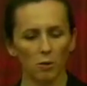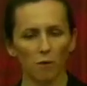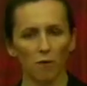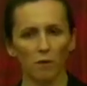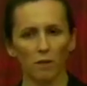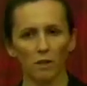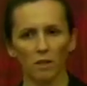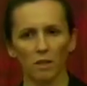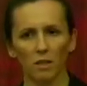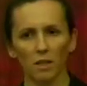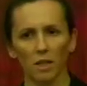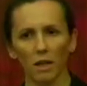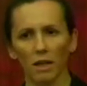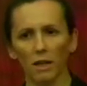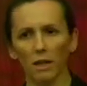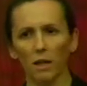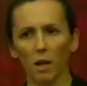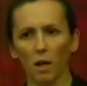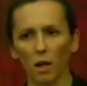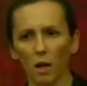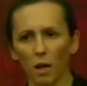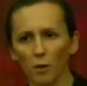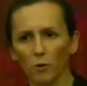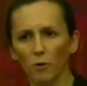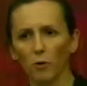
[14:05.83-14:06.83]
investigate
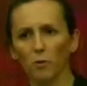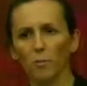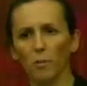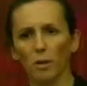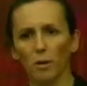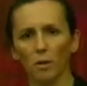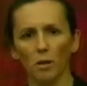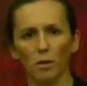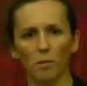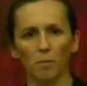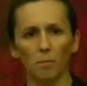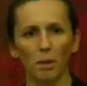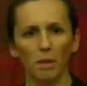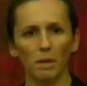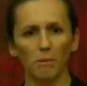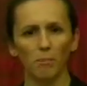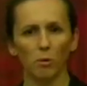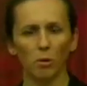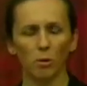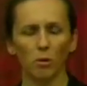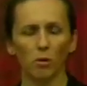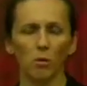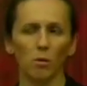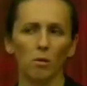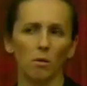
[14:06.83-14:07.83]
100 million
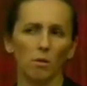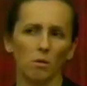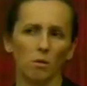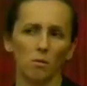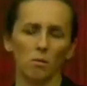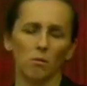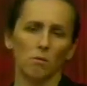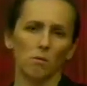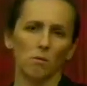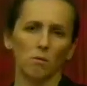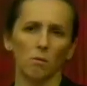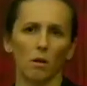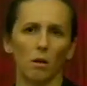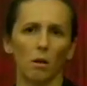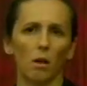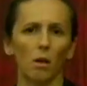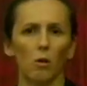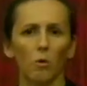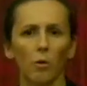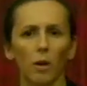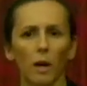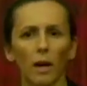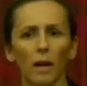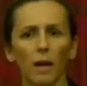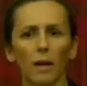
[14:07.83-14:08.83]
people,
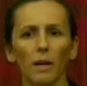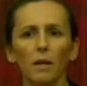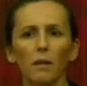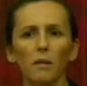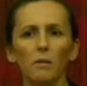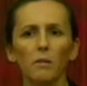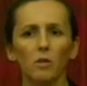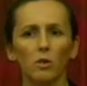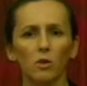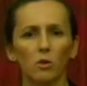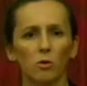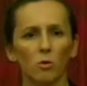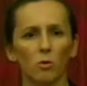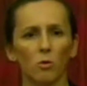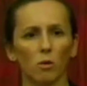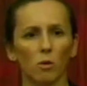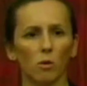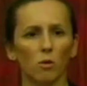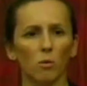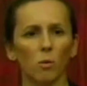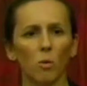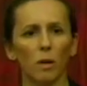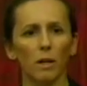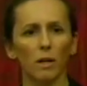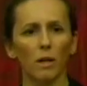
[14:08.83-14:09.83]
okay, sure,
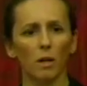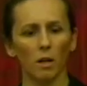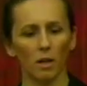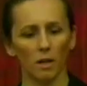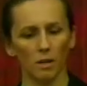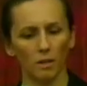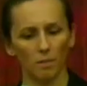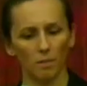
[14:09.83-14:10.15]
why not?